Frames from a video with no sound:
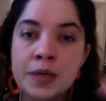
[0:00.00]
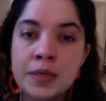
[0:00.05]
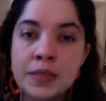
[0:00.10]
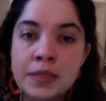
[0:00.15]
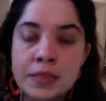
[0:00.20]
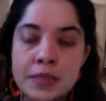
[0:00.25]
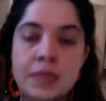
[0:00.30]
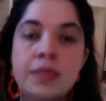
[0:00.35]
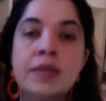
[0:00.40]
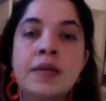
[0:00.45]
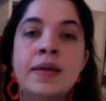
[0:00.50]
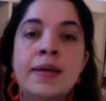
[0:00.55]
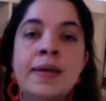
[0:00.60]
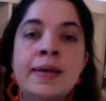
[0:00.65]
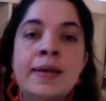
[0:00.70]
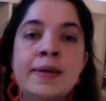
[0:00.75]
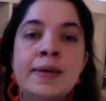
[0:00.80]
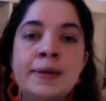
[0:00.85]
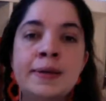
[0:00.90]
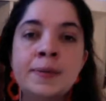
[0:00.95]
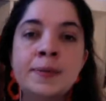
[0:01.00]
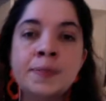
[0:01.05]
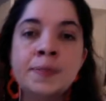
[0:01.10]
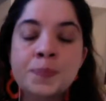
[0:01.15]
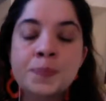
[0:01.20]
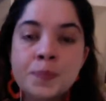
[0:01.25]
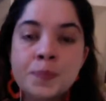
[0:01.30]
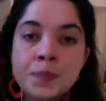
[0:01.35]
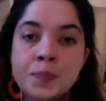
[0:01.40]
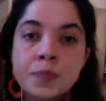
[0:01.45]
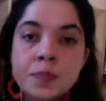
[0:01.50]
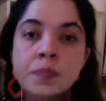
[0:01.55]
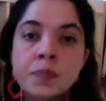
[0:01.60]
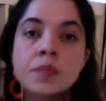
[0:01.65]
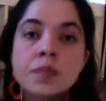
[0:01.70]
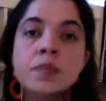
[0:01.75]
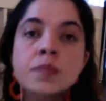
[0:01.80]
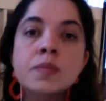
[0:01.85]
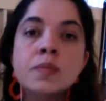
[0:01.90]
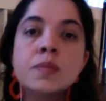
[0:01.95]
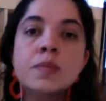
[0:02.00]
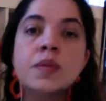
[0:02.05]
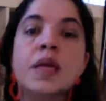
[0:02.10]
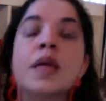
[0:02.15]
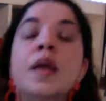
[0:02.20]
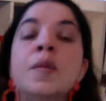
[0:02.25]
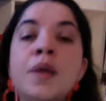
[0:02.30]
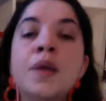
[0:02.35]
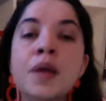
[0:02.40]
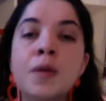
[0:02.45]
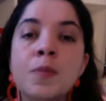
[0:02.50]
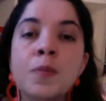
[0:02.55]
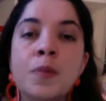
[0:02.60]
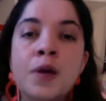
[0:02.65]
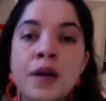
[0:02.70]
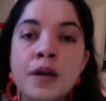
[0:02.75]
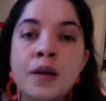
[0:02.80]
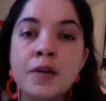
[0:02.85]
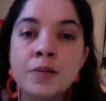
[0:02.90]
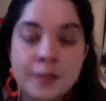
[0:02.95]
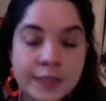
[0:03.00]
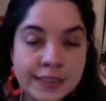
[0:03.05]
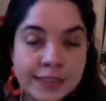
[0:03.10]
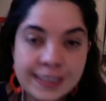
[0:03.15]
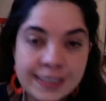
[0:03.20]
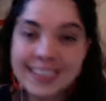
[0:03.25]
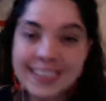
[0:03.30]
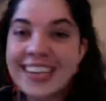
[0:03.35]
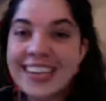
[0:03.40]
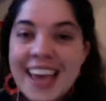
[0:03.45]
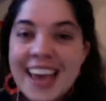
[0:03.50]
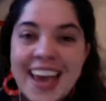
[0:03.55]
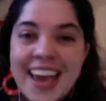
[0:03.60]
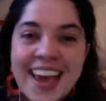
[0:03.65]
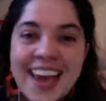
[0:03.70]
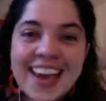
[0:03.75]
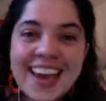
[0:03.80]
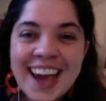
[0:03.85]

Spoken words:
sit here, take a big breath, and yay,